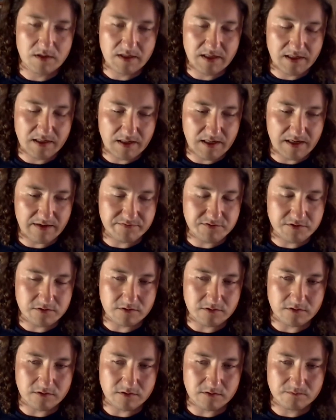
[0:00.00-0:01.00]

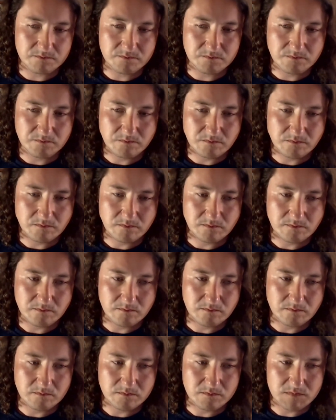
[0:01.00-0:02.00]
after
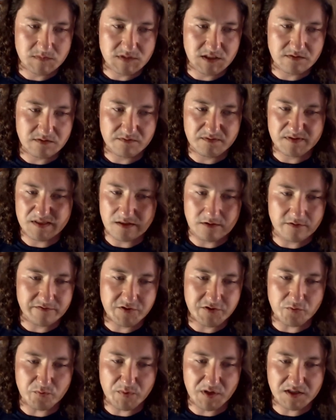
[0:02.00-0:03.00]
another
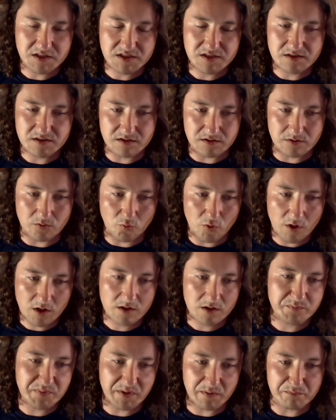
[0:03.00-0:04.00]
few months, the water
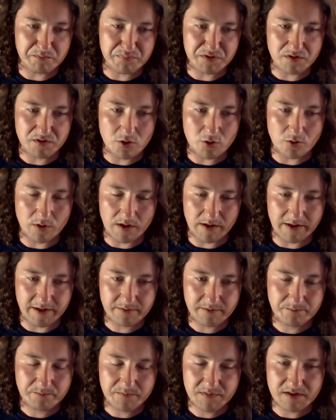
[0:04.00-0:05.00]
pump blew on
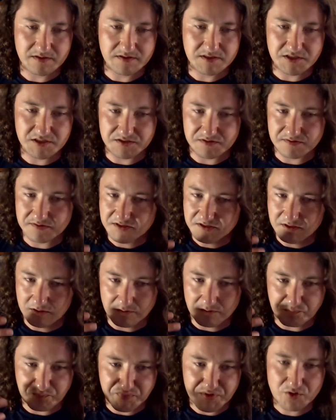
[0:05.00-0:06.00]
it. It just
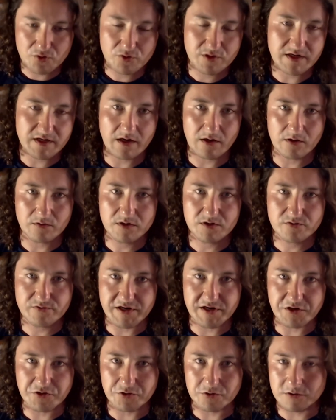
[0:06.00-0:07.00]
started puking out
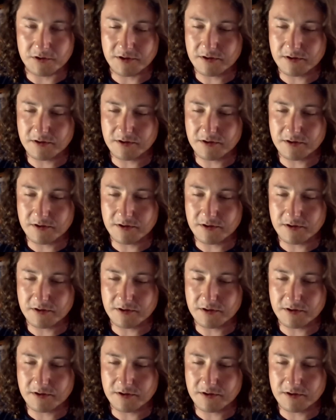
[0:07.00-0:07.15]
green coolant.